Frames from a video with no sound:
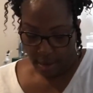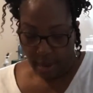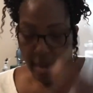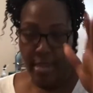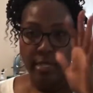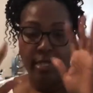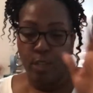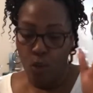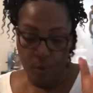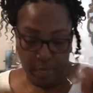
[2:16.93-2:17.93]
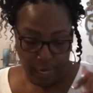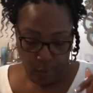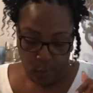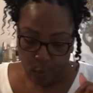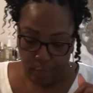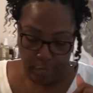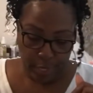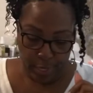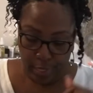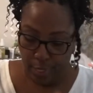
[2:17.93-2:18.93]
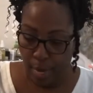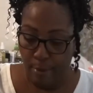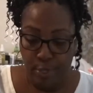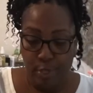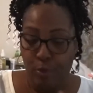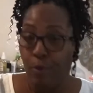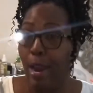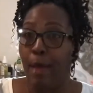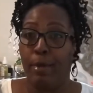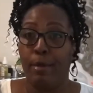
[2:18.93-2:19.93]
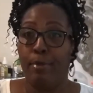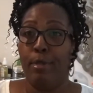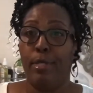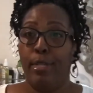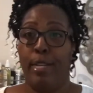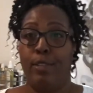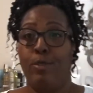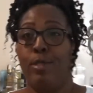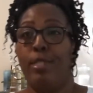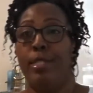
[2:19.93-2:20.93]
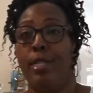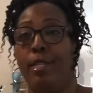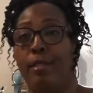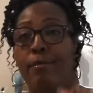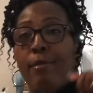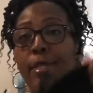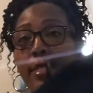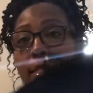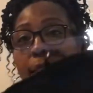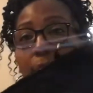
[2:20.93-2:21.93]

And this is in no particular order. This is, I'm just grabbing and pulling. As you can see, look inside.